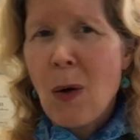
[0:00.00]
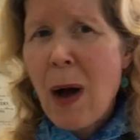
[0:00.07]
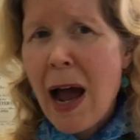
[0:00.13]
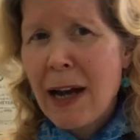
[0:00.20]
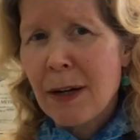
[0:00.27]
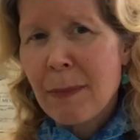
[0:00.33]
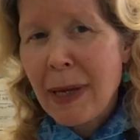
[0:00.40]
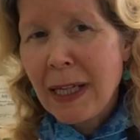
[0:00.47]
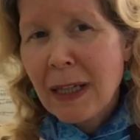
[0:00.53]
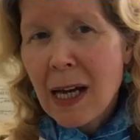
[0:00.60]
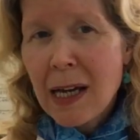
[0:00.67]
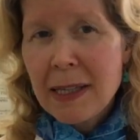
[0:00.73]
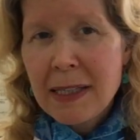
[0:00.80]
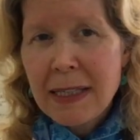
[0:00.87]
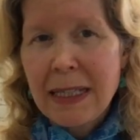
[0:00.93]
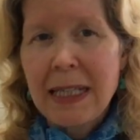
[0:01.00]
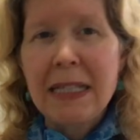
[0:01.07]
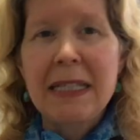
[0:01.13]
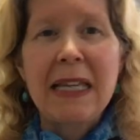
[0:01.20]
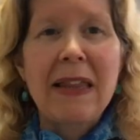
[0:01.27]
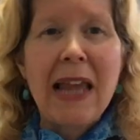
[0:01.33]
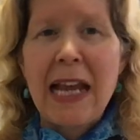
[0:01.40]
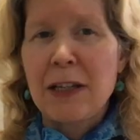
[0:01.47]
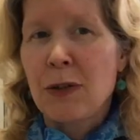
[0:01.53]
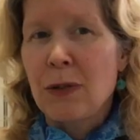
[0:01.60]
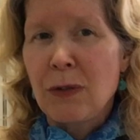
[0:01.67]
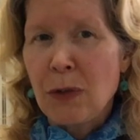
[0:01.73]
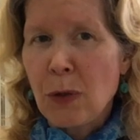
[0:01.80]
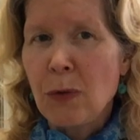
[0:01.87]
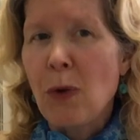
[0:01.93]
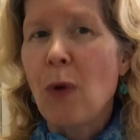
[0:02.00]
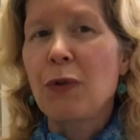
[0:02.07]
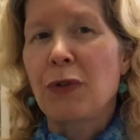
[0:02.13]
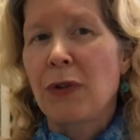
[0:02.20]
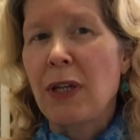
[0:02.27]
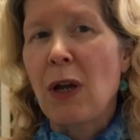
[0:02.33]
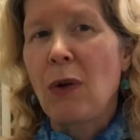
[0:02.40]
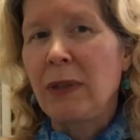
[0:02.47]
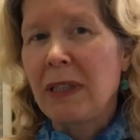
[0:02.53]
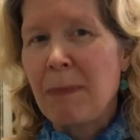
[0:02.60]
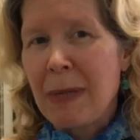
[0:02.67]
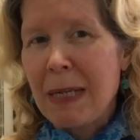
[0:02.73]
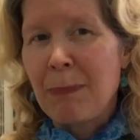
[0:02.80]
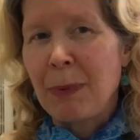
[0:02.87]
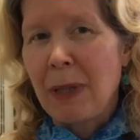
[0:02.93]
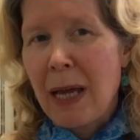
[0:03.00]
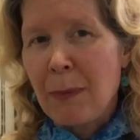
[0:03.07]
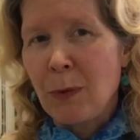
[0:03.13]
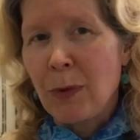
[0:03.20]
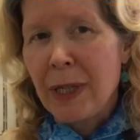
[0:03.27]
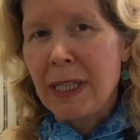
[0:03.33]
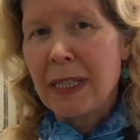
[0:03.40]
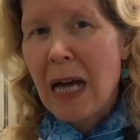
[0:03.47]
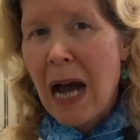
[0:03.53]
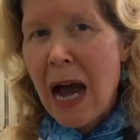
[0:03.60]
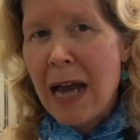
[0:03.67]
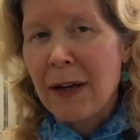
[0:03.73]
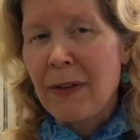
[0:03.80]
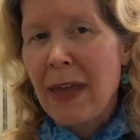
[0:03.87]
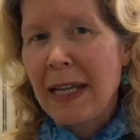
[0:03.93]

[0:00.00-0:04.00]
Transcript: hire my cousins, and those are the only people I'm going to hire.